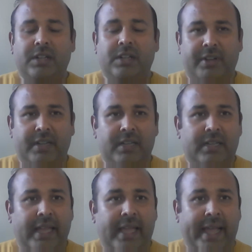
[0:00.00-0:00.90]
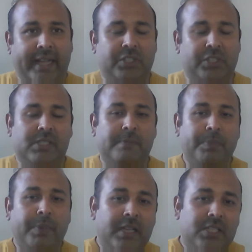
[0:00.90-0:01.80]
different actions.
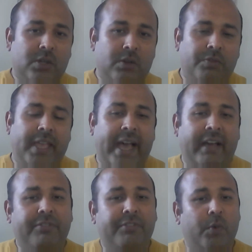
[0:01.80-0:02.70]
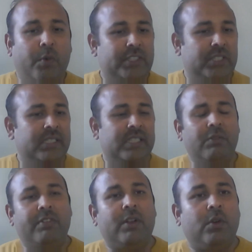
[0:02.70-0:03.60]
So we have questions now.
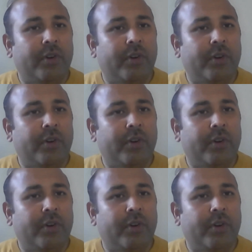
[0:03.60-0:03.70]
We will go